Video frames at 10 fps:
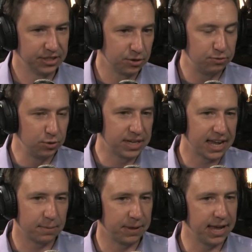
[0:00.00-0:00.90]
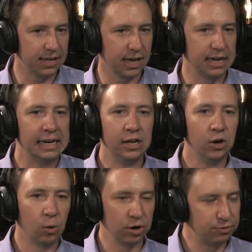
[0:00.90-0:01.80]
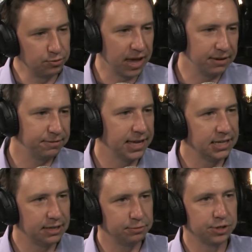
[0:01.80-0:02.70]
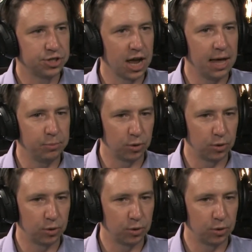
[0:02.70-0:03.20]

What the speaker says: So if you take a pay cut, or if you've got to find a different job,